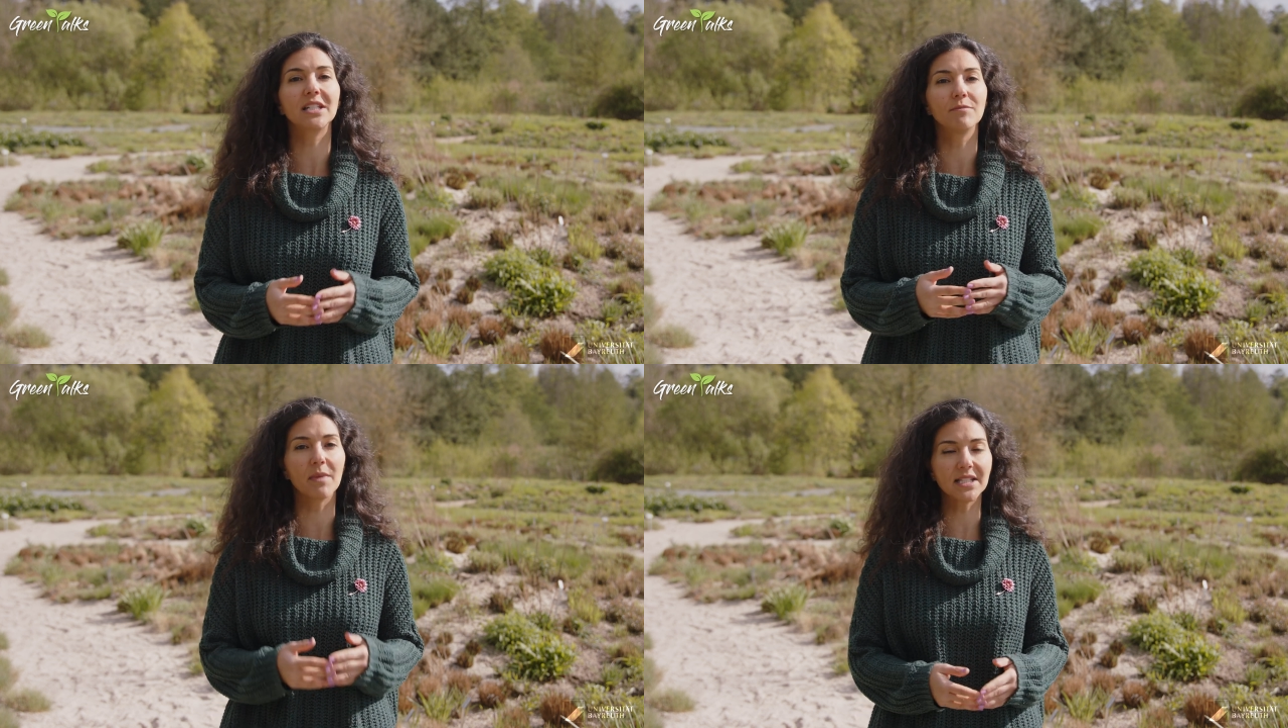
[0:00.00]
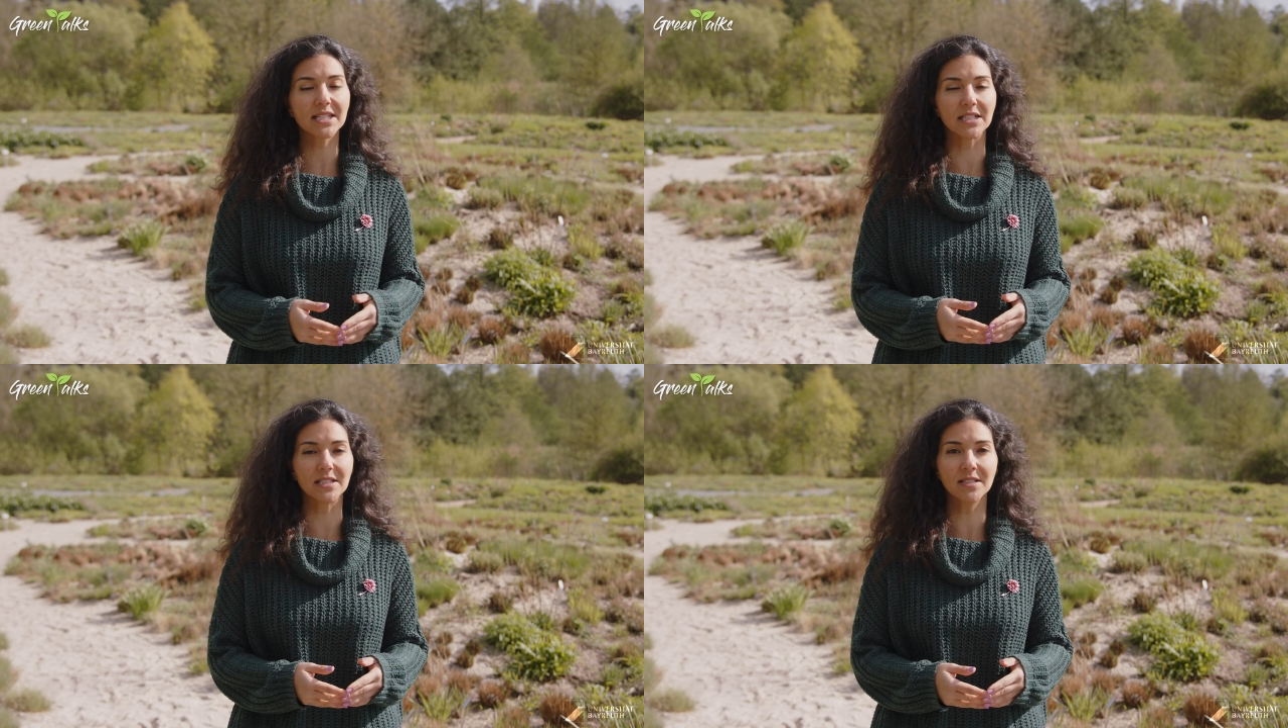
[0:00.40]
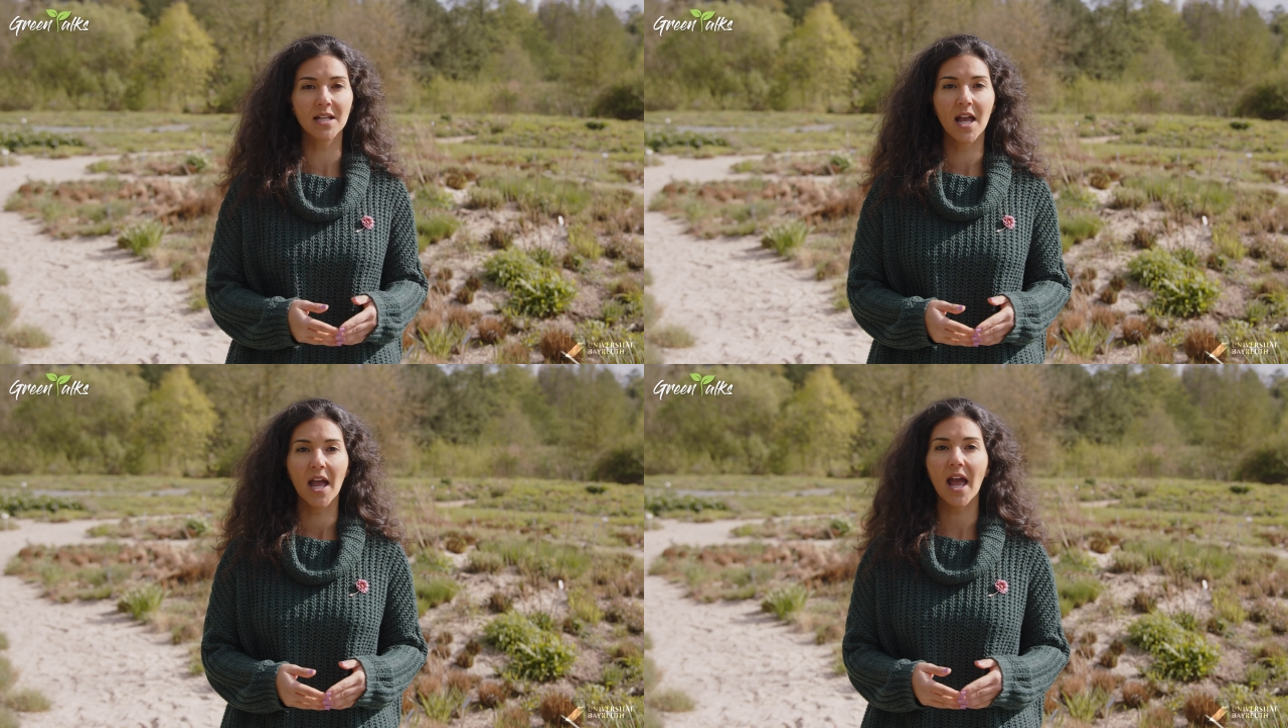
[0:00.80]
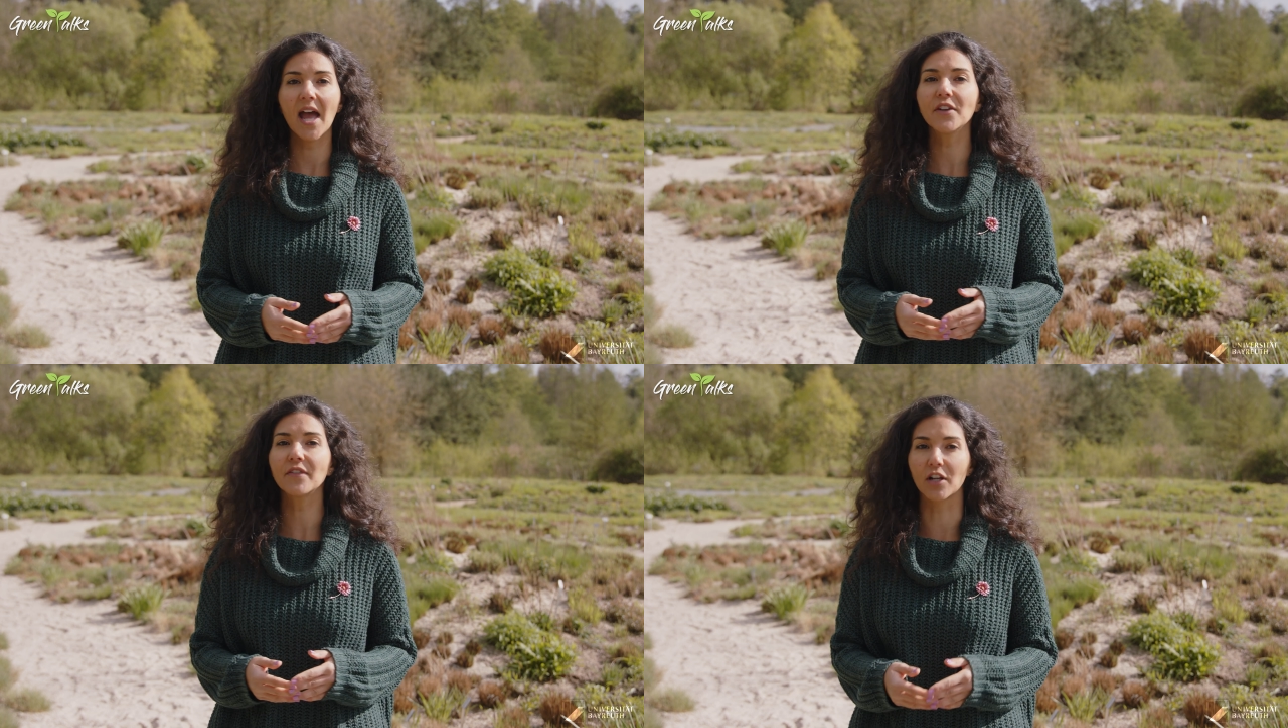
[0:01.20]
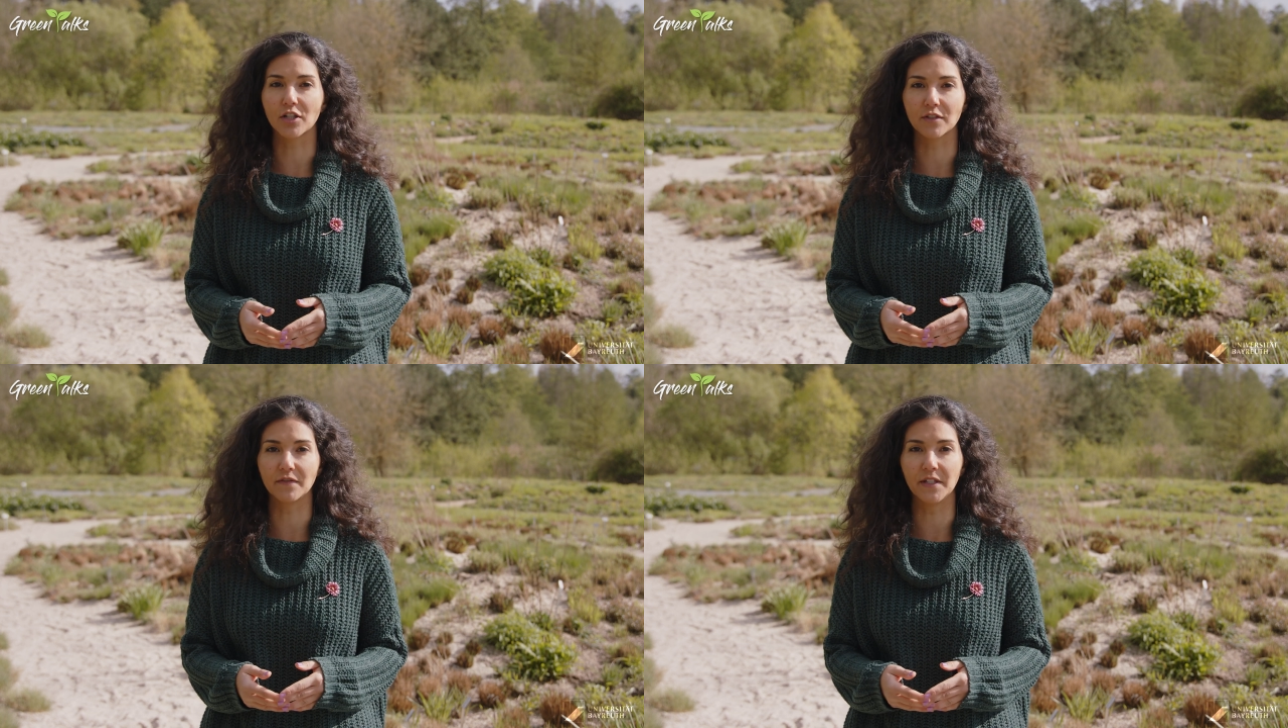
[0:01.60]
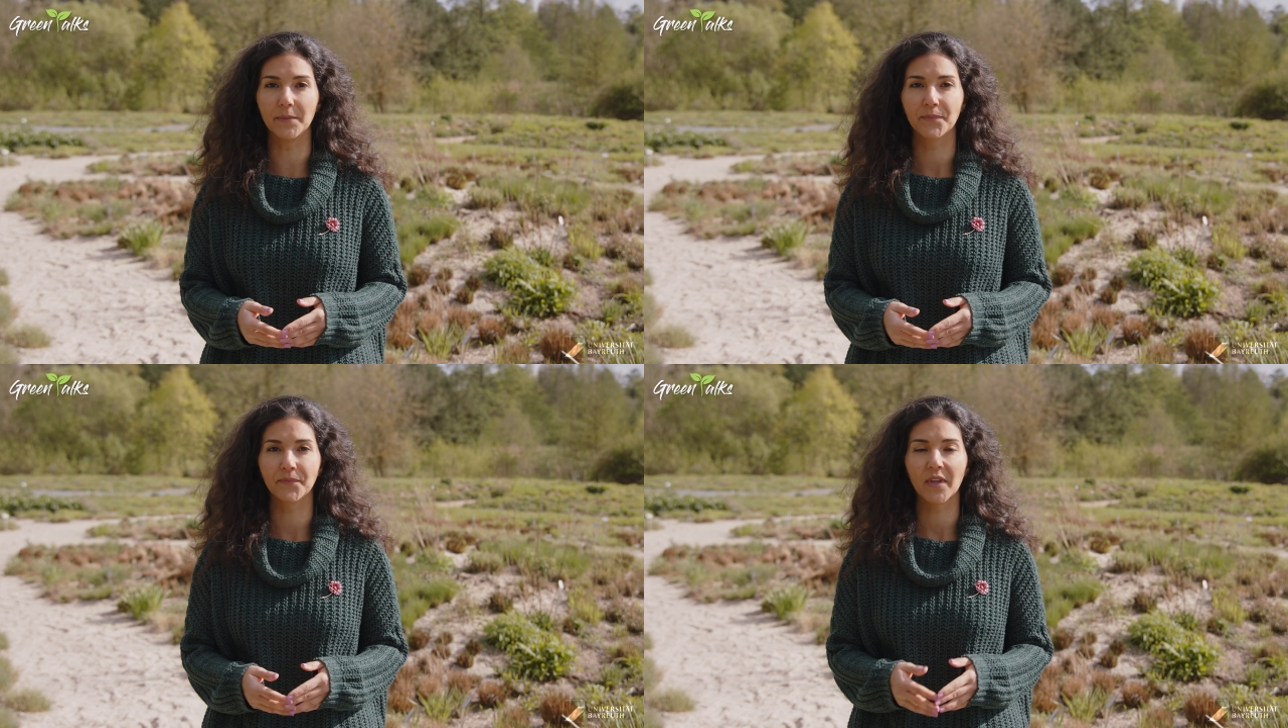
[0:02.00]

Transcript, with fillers: in medicine and philosophy